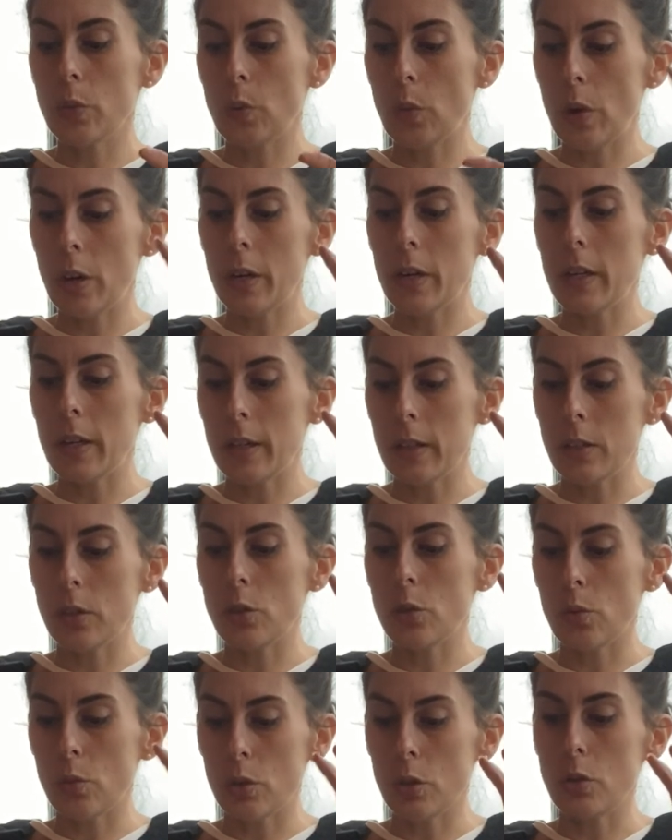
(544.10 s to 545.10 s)
what is
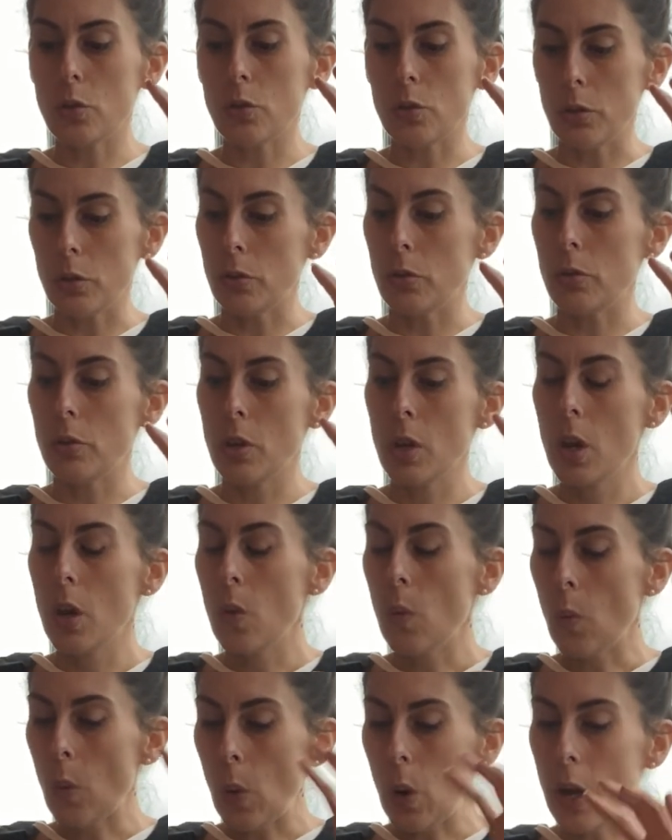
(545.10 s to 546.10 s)
your truth.
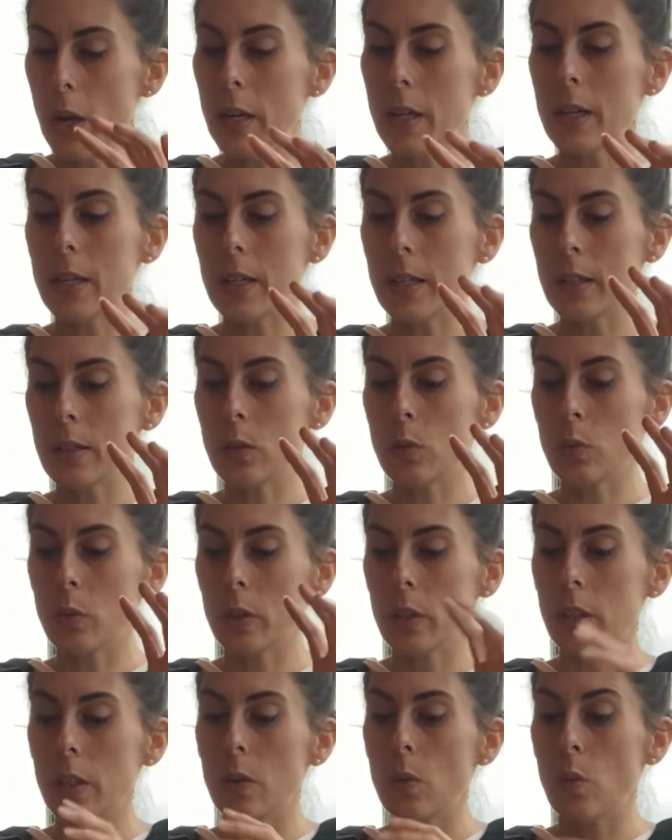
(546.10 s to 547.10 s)
What is
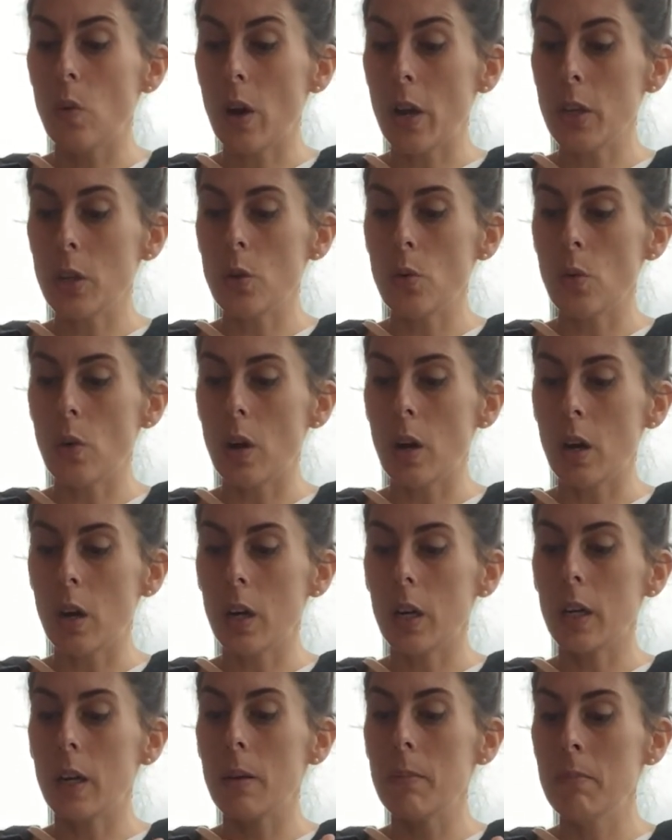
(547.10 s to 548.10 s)
really what you
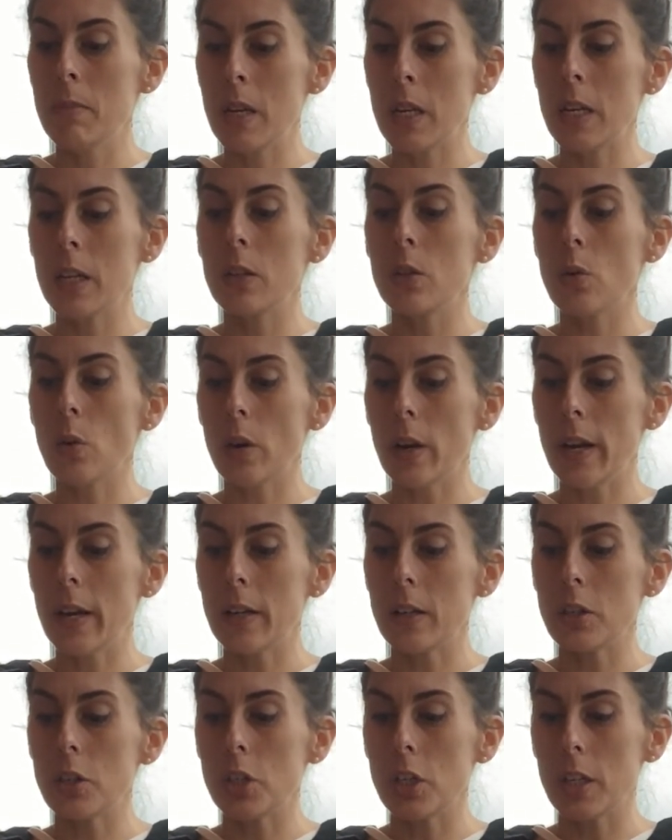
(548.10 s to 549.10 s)
are committing your
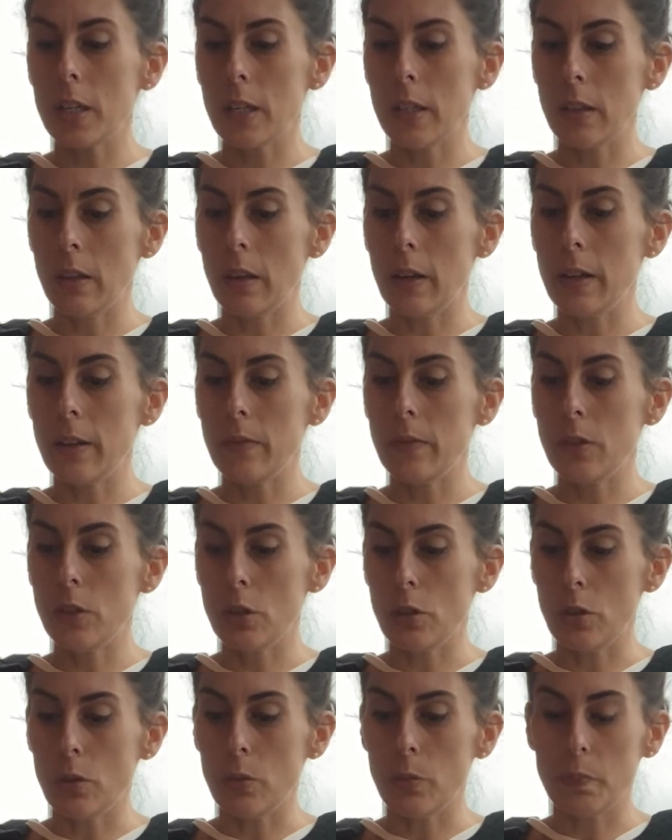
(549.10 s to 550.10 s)
energy and life
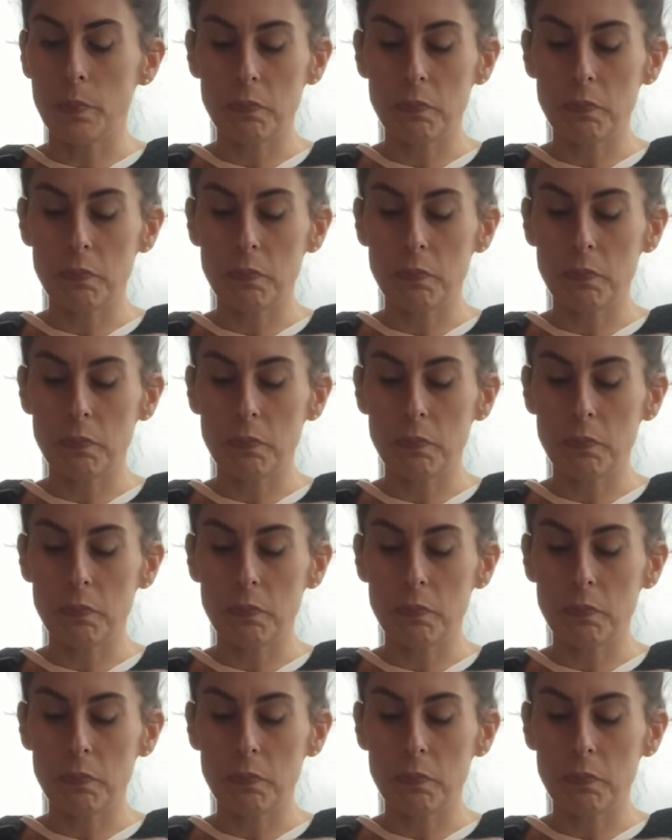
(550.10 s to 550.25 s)
to.